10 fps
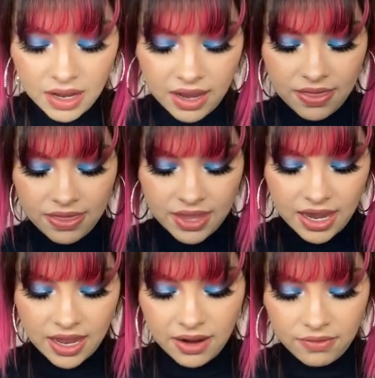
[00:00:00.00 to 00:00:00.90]
And
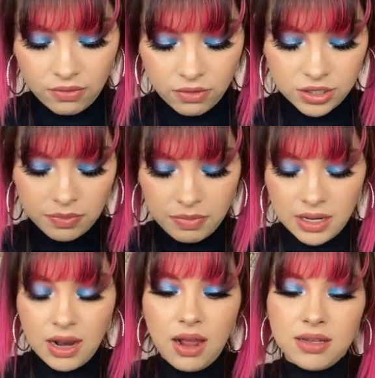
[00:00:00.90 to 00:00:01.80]
then, of course,
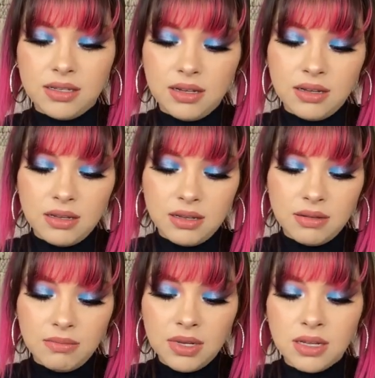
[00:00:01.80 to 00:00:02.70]

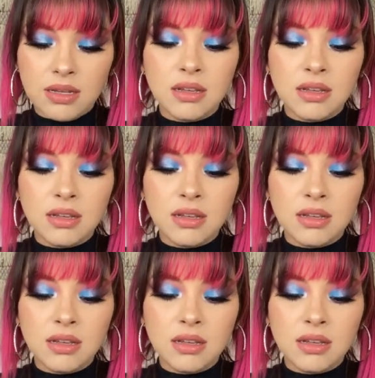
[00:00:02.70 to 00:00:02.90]
Blossom.